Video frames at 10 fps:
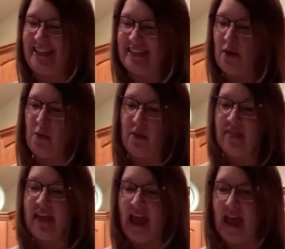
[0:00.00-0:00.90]
So
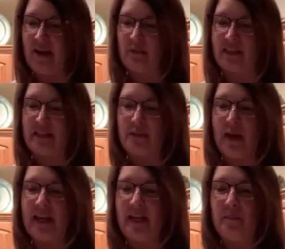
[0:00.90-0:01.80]
then, once it's
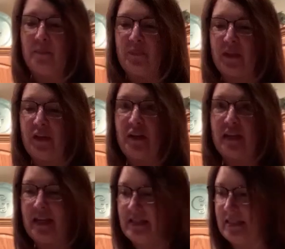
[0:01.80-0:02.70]
ready, you're going
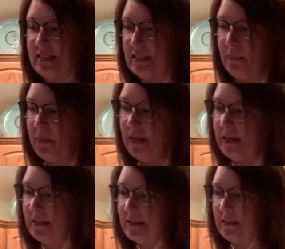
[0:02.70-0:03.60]
to dip it
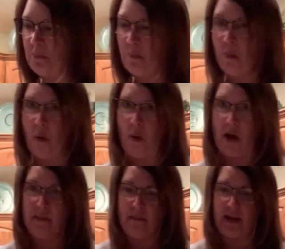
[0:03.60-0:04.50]
in some
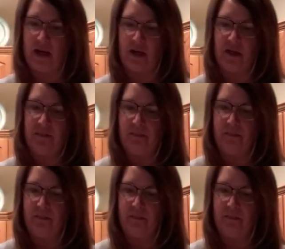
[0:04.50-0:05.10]
more butter.